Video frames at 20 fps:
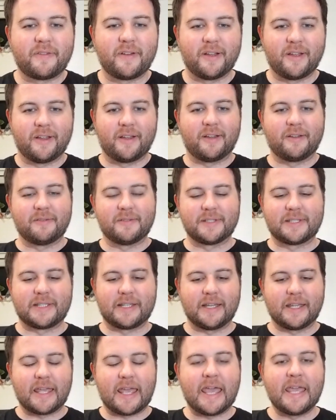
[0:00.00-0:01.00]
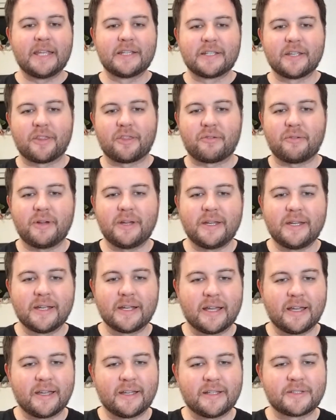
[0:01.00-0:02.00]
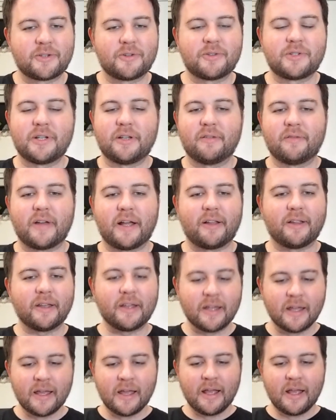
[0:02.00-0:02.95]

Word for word: Uh, it was like eight to three against Coachella Valley.